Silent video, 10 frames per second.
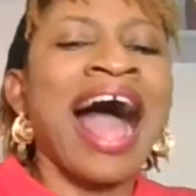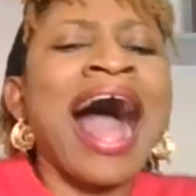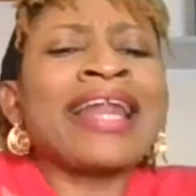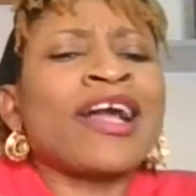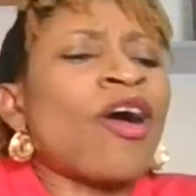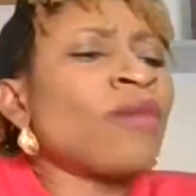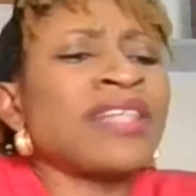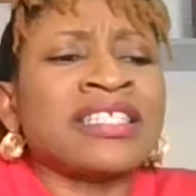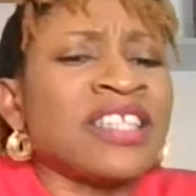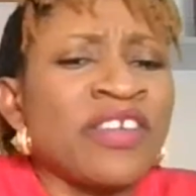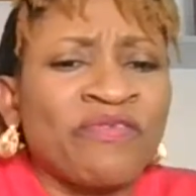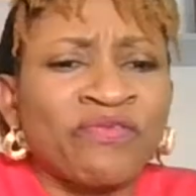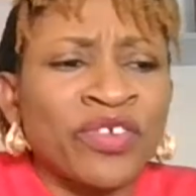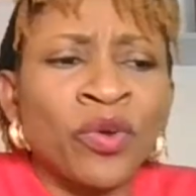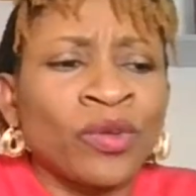And it comes as
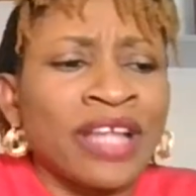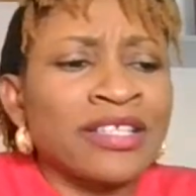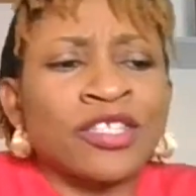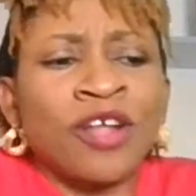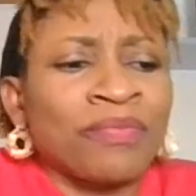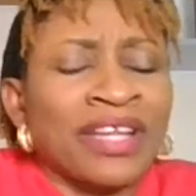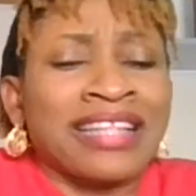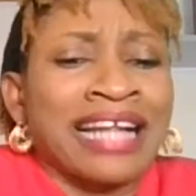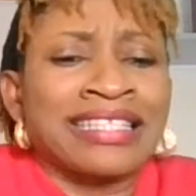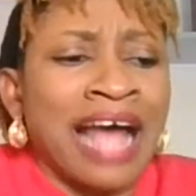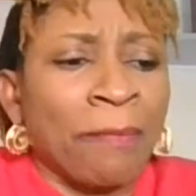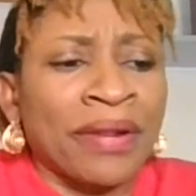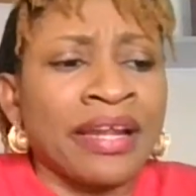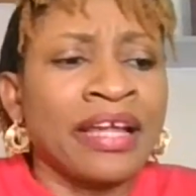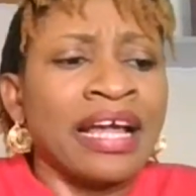if, you know, there's something that's
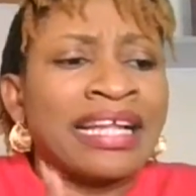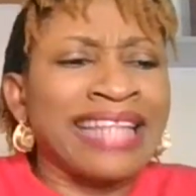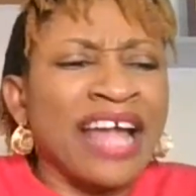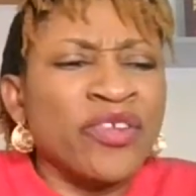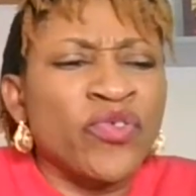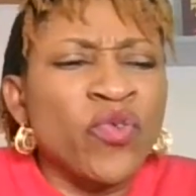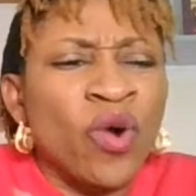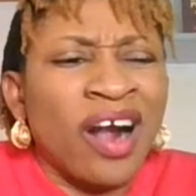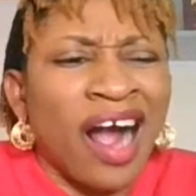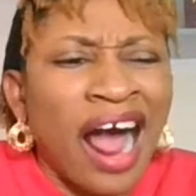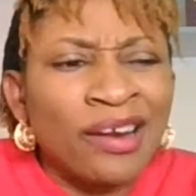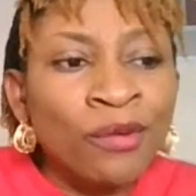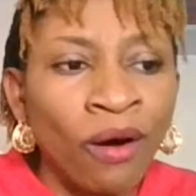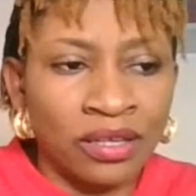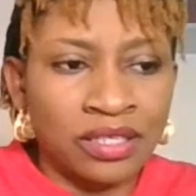happening that you
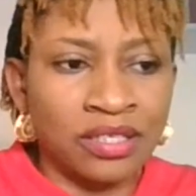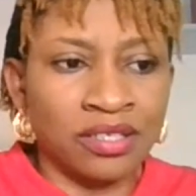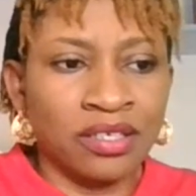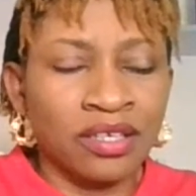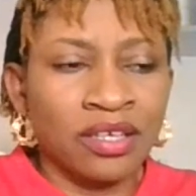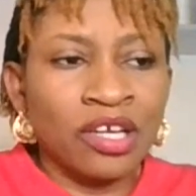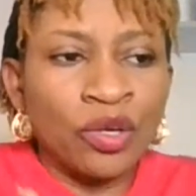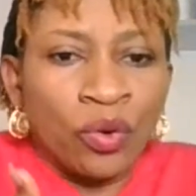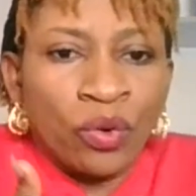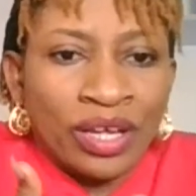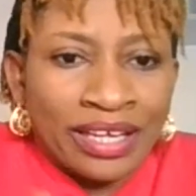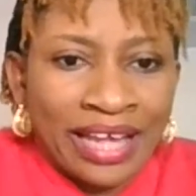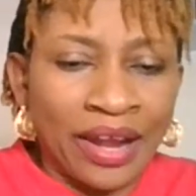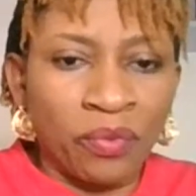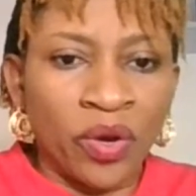cannot, you know,
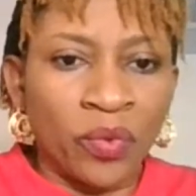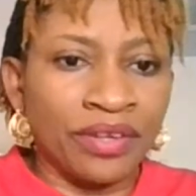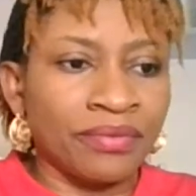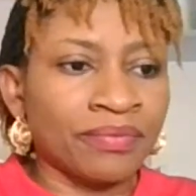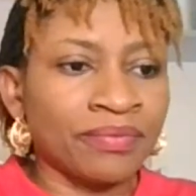get away with.